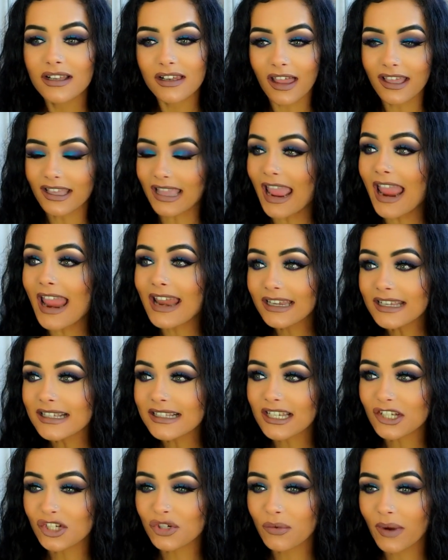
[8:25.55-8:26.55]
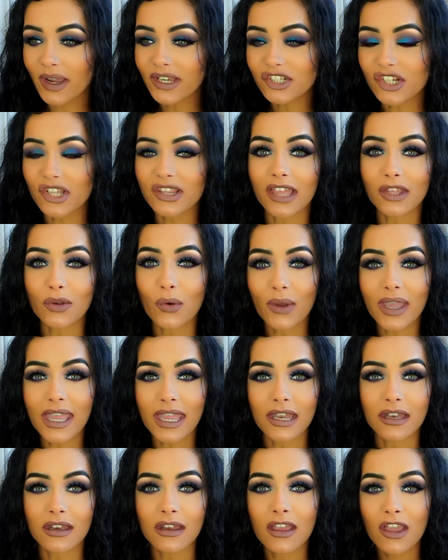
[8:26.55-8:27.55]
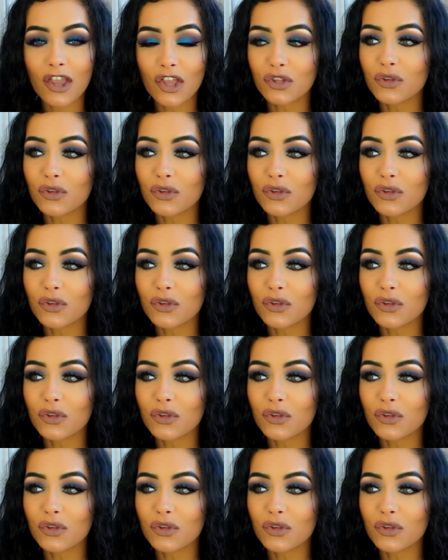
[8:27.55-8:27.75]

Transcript: Like any situation that you're in,